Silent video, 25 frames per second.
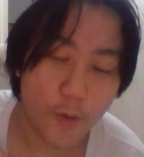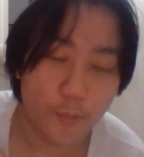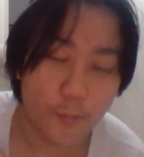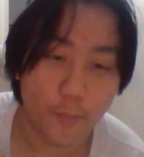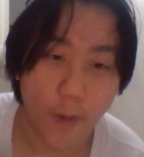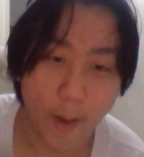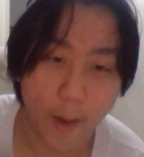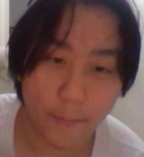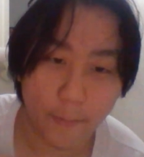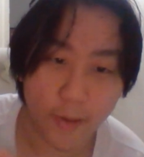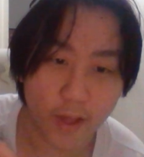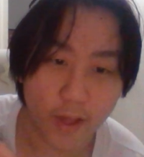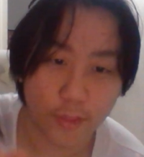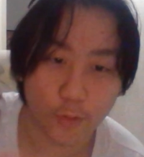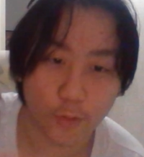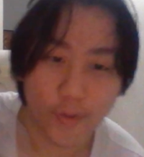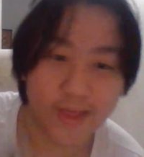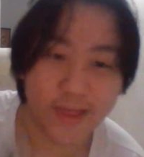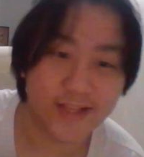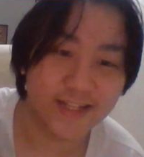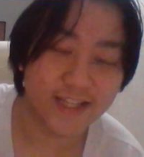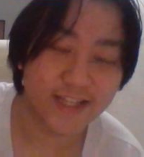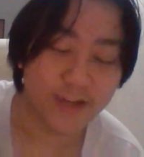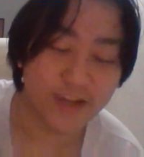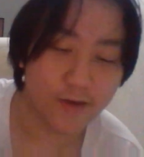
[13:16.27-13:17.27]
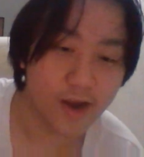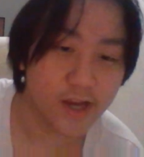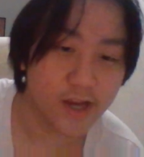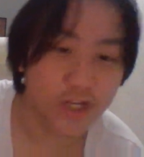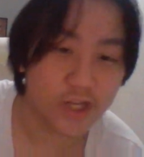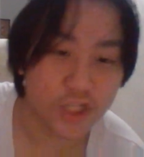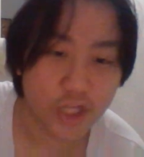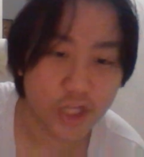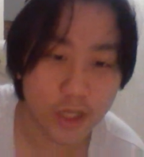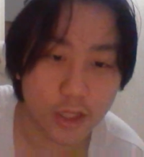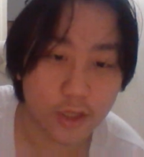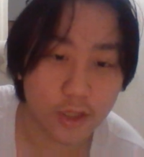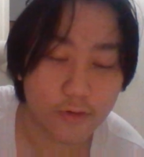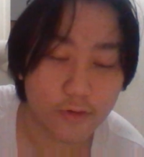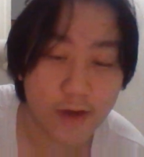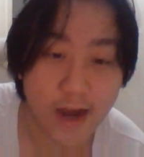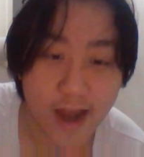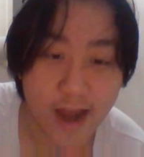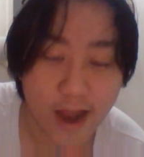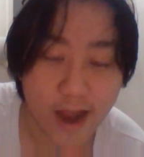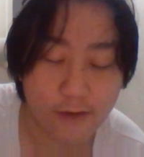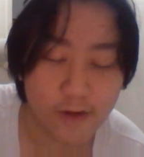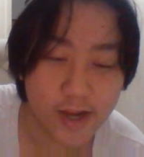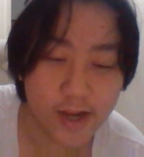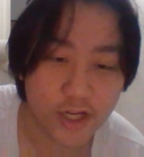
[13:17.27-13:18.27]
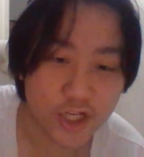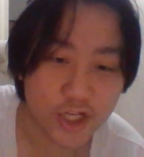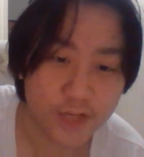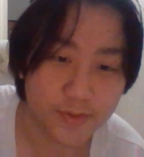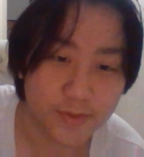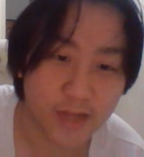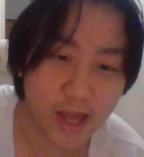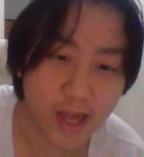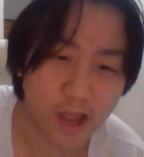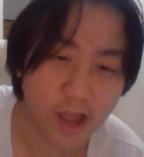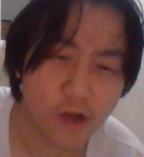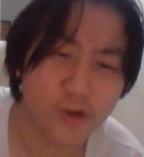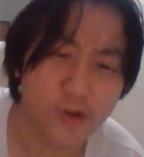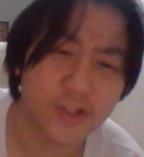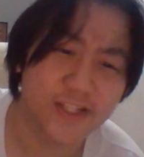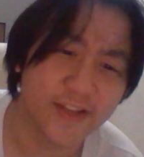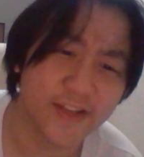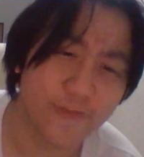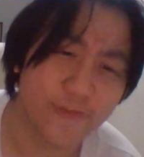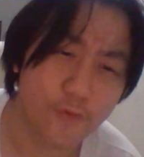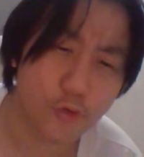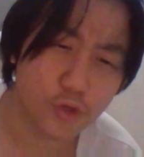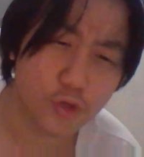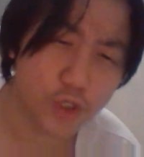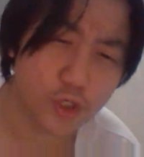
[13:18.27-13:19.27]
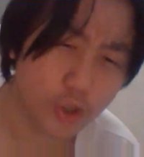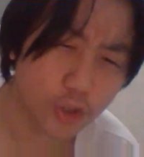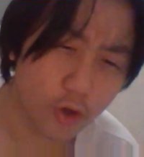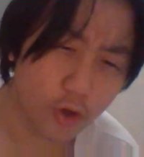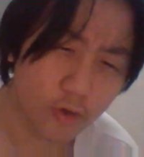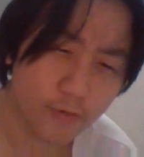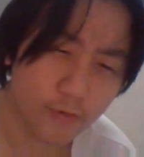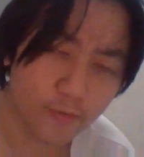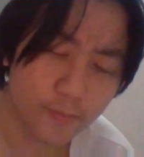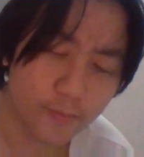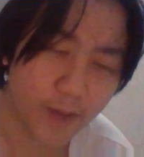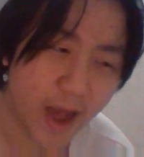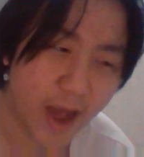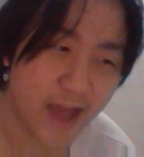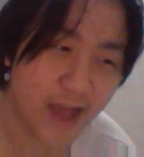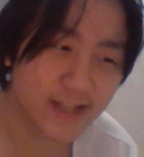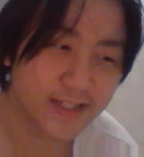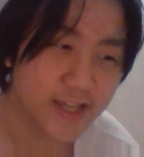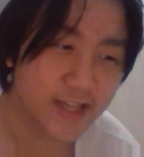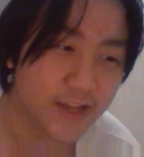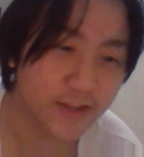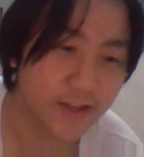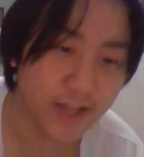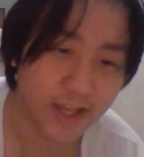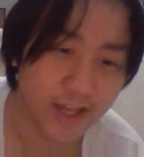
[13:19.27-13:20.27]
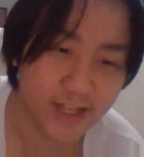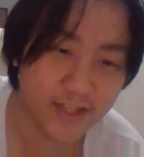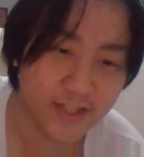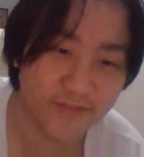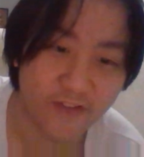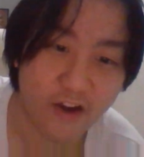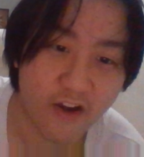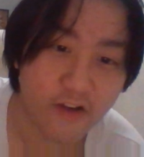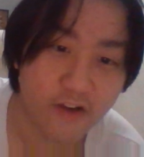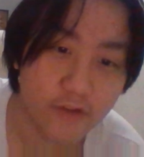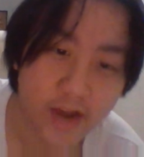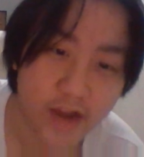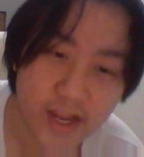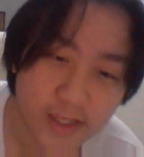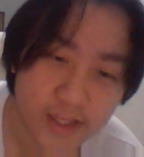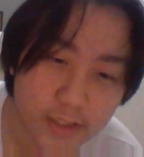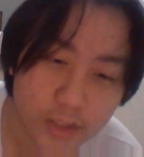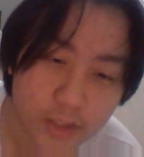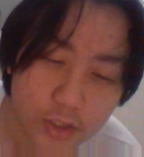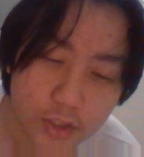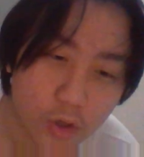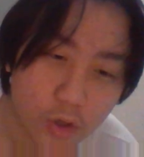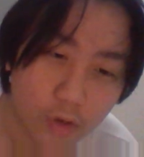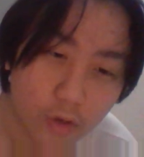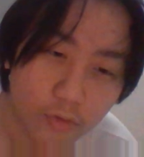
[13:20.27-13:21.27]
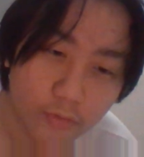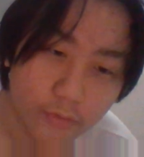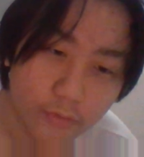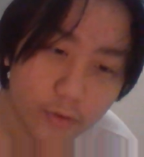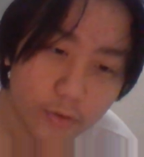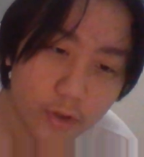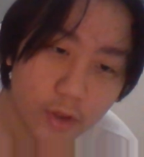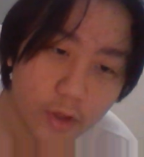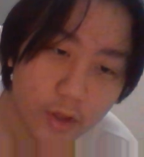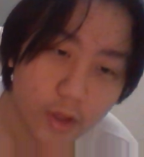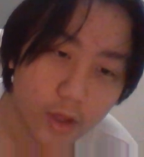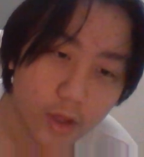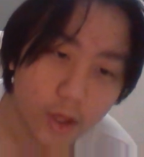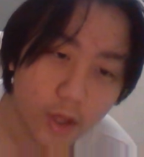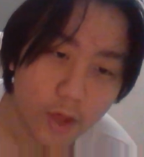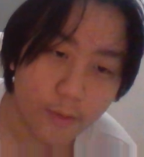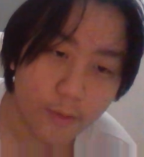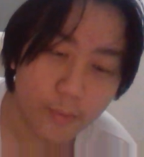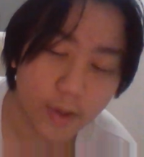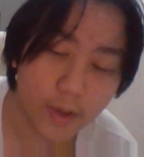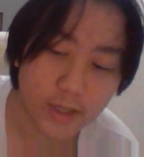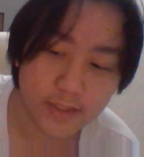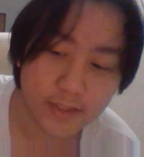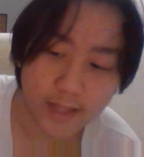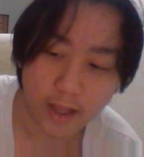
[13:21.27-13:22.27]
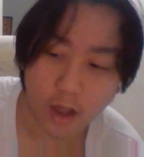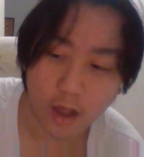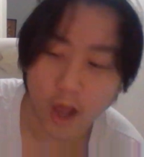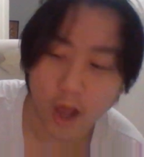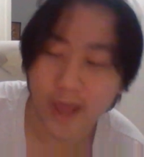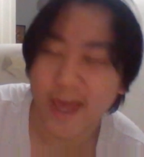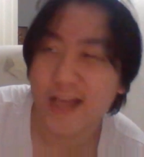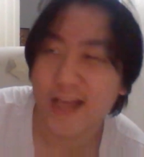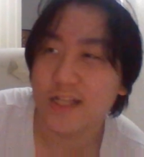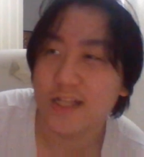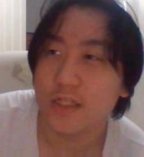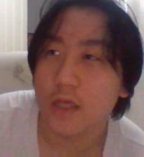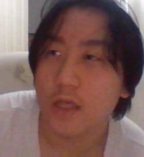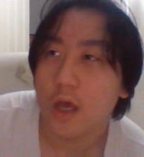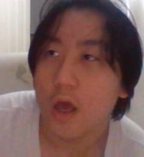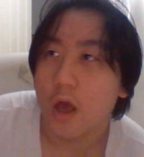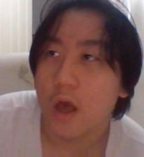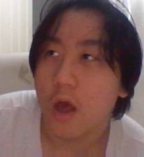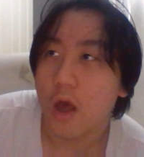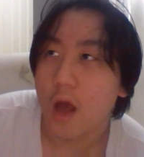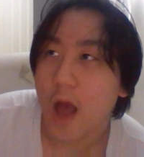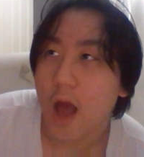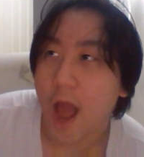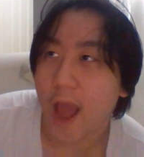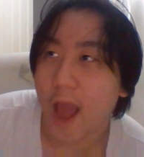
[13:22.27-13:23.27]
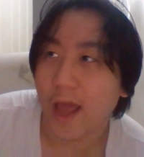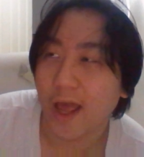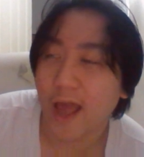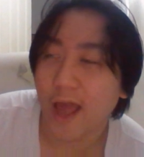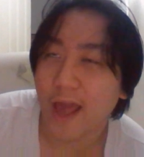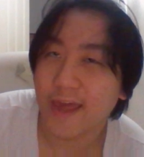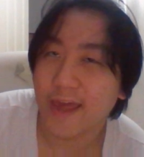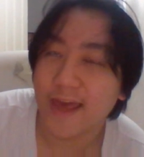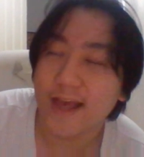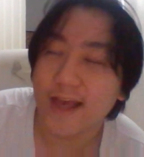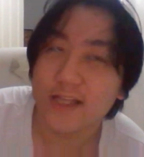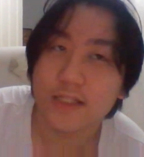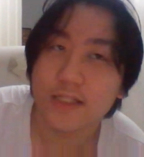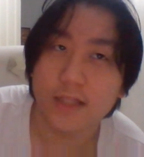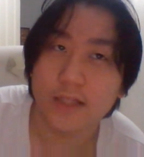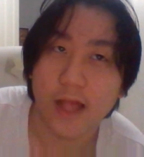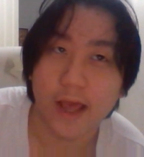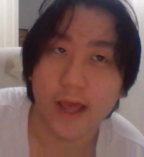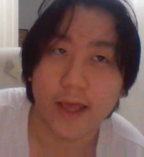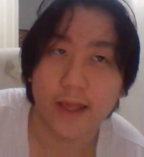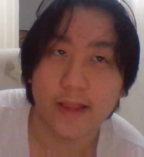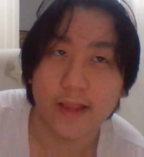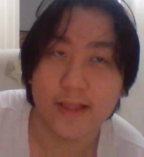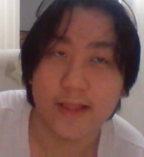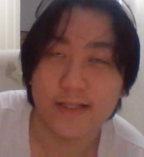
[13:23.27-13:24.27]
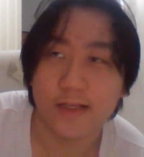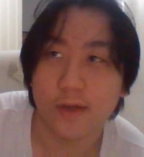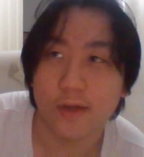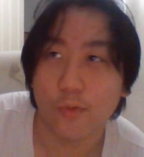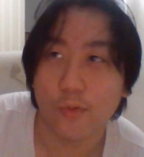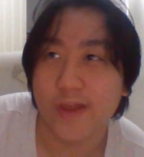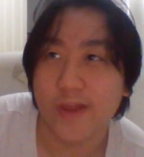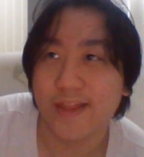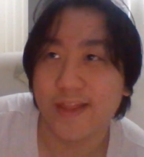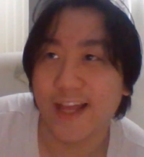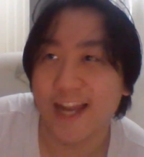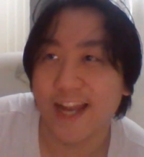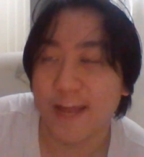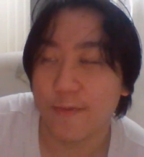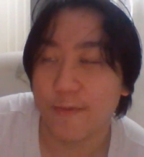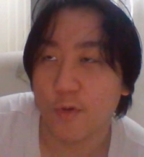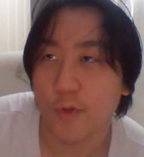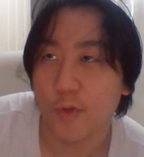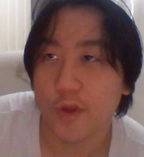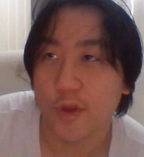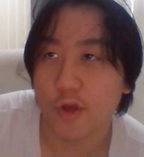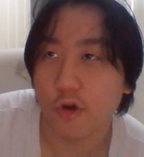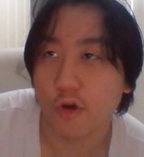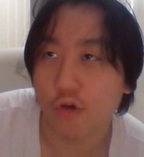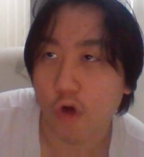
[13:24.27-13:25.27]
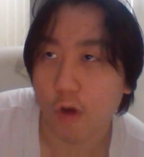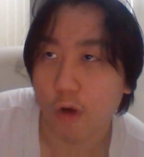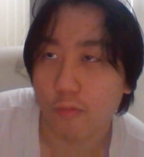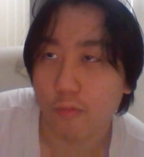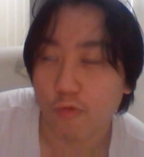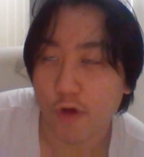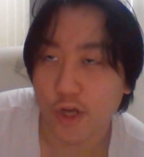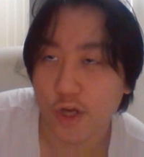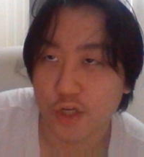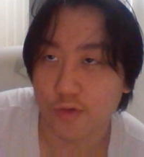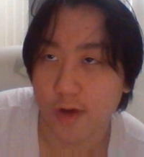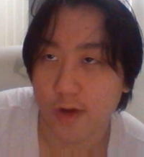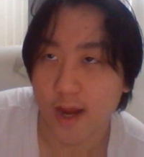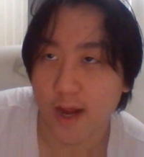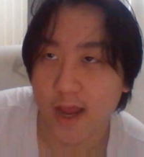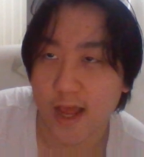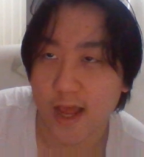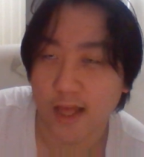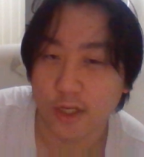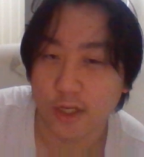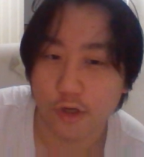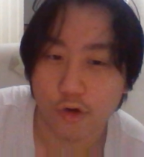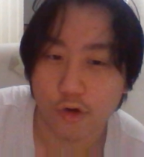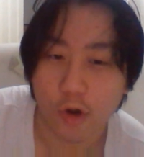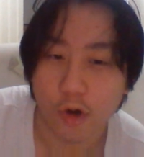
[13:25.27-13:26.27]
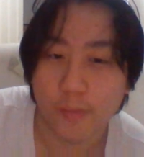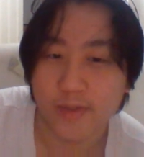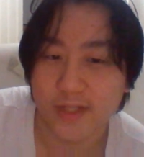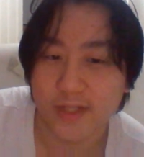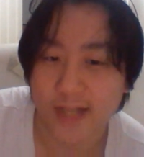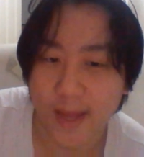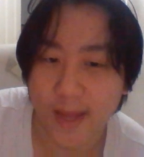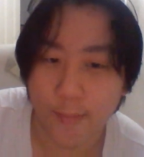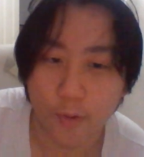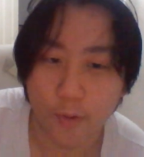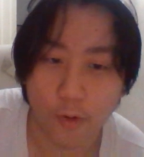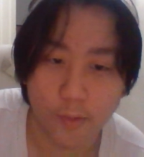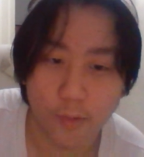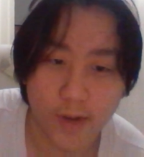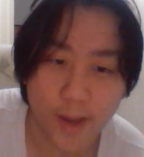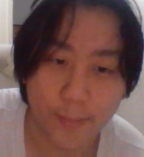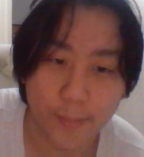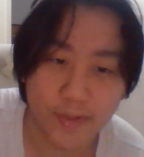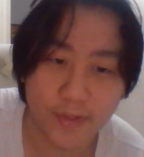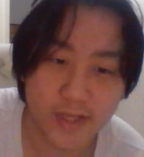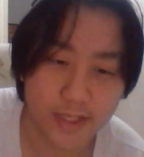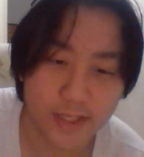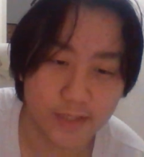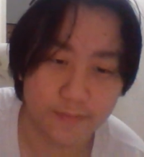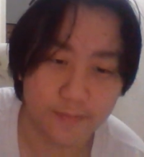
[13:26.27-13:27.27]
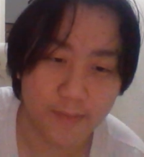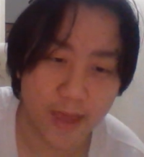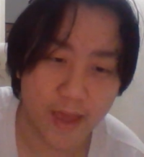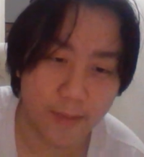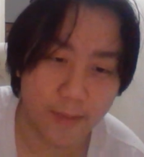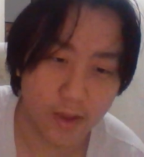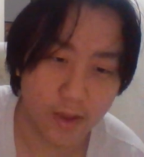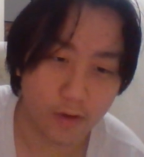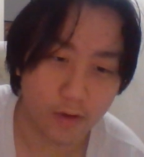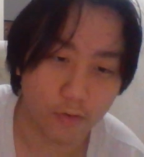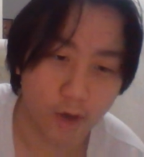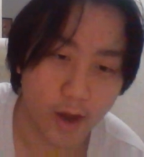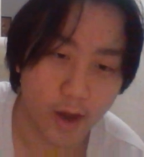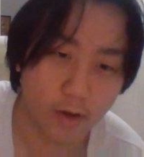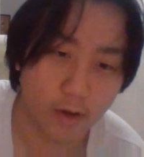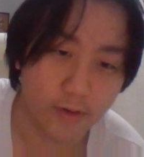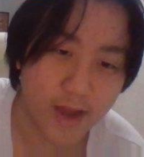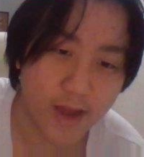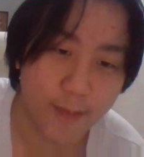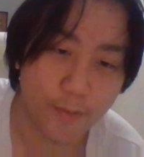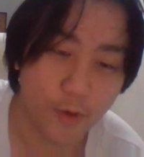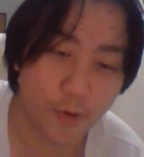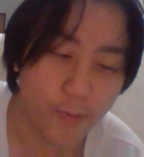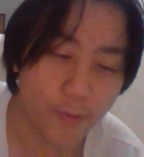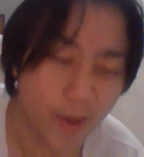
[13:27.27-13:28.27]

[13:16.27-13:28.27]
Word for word: But, but the way they see their relationship, their, their relationship, they're like, oh, it's difficult to solve. But I see it like it's very easy to solve, because like I guess I, I guess like there's a weird dilemma when you grow up rich, right? I grew up as a nepo nepotism baby, right, or nepo